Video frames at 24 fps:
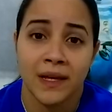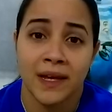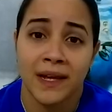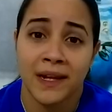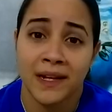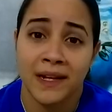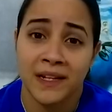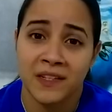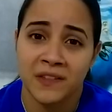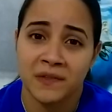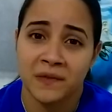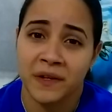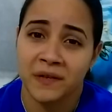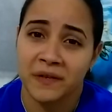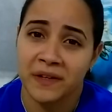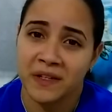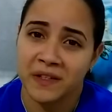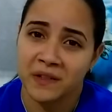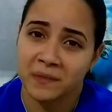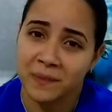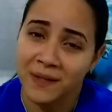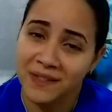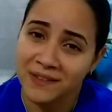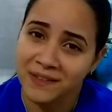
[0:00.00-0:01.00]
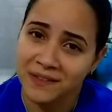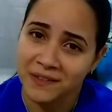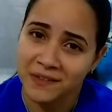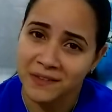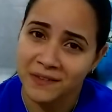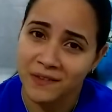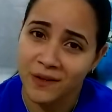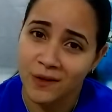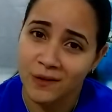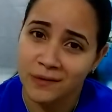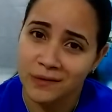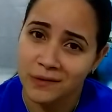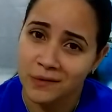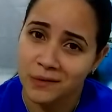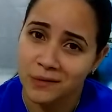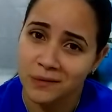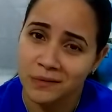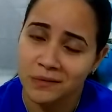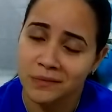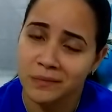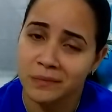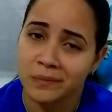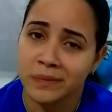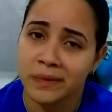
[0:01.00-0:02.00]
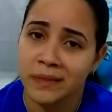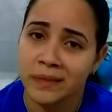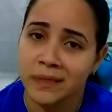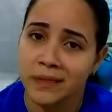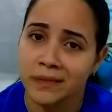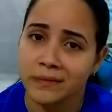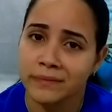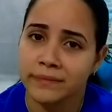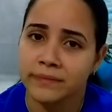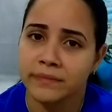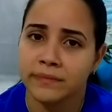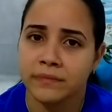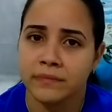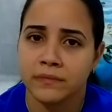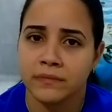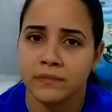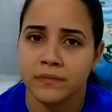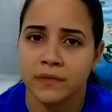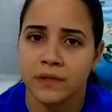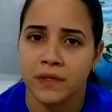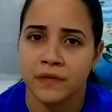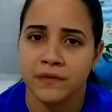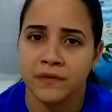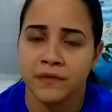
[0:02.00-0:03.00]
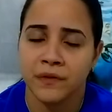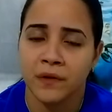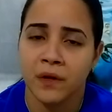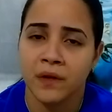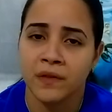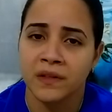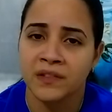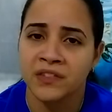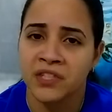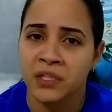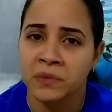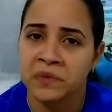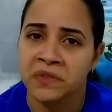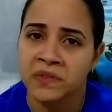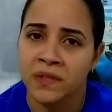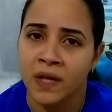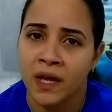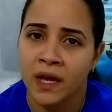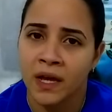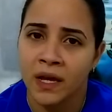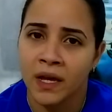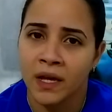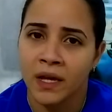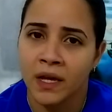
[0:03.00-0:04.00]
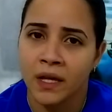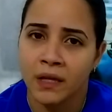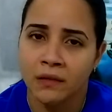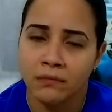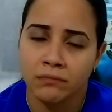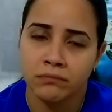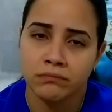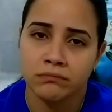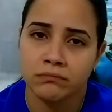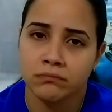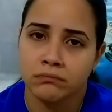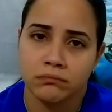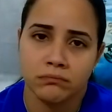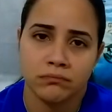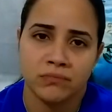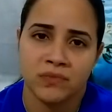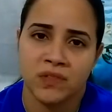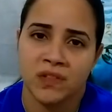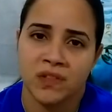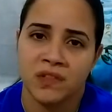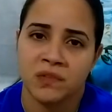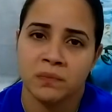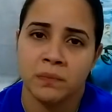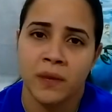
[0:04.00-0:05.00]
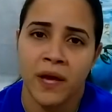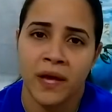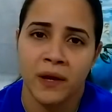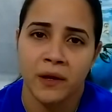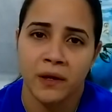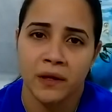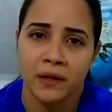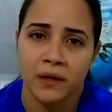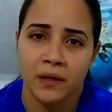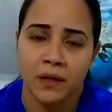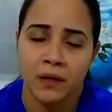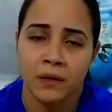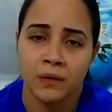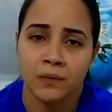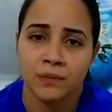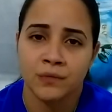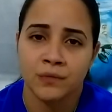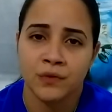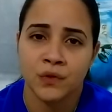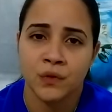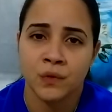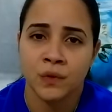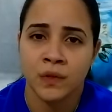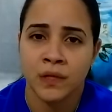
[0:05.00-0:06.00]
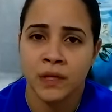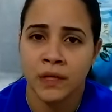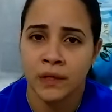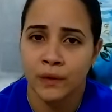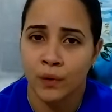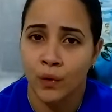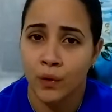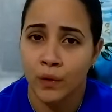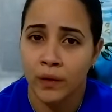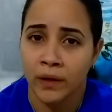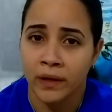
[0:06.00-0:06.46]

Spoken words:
And it's very expensive also. But if you're on the cheaper side, just buy tuna